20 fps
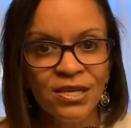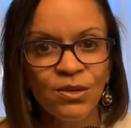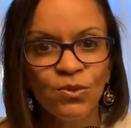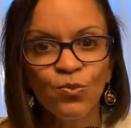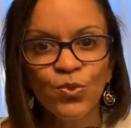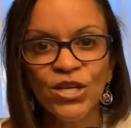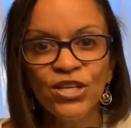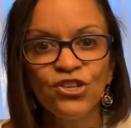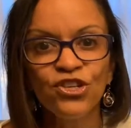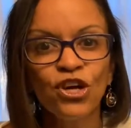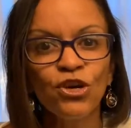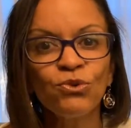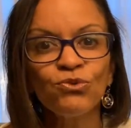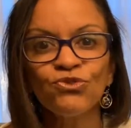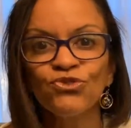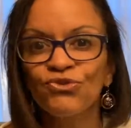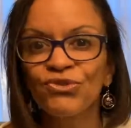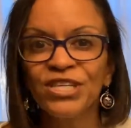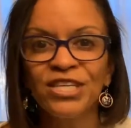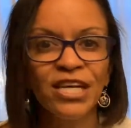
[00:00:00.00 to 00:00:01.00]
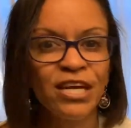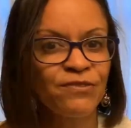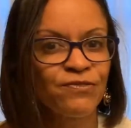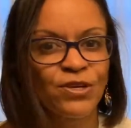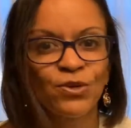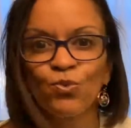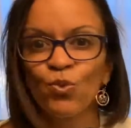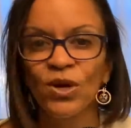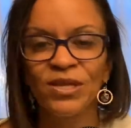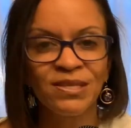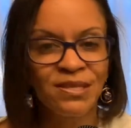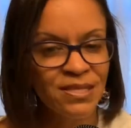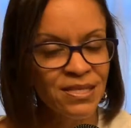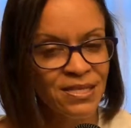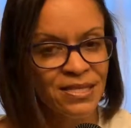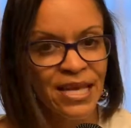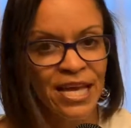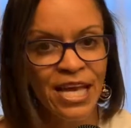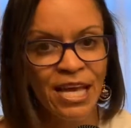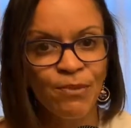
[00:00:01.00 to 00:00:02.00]
We don't treat everyone the
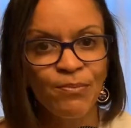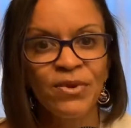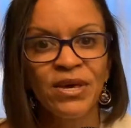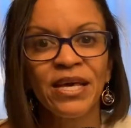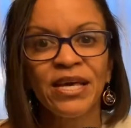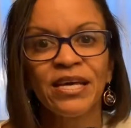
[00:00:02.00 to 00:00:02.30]
same.